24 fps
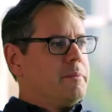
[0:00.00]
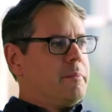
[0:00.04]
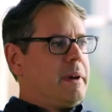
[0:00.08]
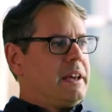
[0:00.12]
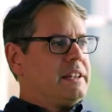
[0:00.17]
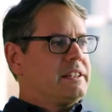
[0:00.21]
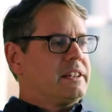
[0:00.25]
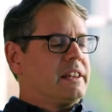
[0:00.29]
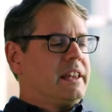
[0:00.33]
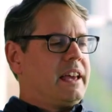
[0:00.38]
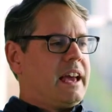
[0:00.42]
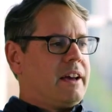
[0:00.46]
You
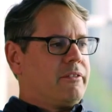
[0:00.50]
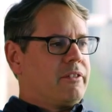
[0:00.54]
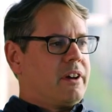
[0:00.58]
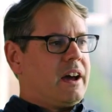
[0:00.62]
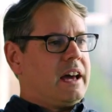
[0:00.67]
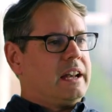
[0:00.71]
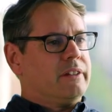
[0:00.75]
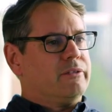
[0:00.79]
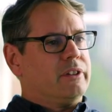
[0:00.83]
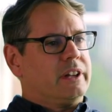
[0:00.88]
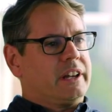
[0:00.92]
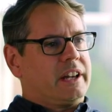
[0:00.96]
basically have
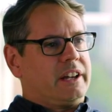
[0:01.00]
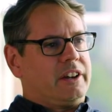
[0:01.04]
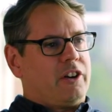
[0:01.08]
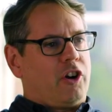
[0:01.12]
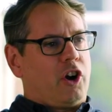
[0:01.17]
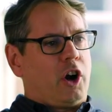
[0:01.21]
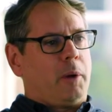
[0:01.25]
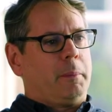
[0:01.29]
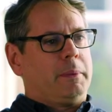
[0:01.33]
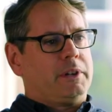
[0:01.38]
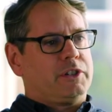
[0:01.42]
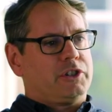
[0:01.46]
kind of like an
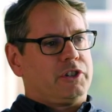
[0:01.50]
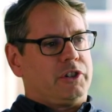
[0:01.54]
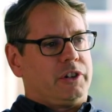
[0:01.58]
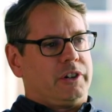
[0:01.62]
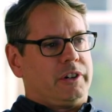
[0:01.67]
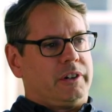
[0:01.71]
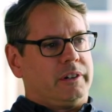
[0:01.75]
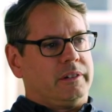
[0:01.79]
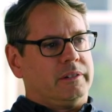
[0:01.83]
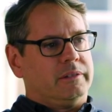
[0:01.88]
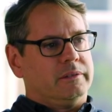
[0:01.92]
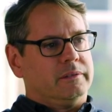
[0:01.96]

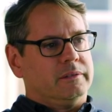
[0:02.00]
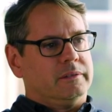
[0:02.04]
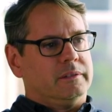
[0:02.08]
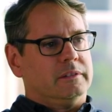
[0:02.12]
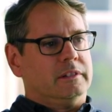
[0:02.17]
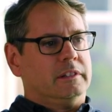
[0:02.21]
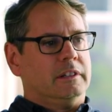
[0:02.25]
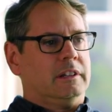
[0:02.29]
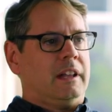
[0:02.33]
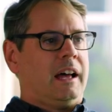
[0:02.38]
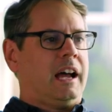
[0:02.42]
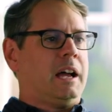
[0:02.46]
armature
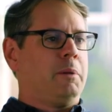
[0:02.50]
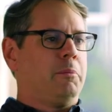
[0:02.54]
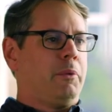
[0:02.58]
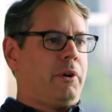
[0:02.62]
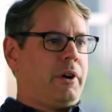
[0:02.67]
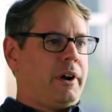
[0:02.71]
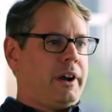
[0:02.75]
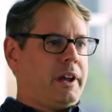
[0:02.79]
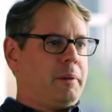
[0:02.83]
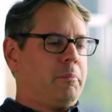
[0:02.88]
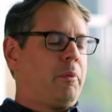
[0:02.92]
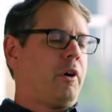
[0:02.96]

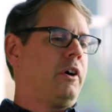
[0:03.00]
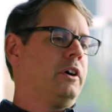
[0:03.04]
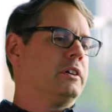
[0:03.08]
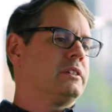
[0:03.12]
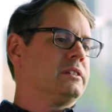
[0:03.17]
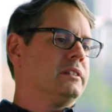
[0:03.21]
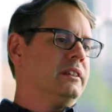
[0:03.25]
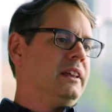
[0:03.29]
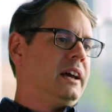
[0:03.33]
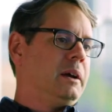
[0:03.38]
library, parts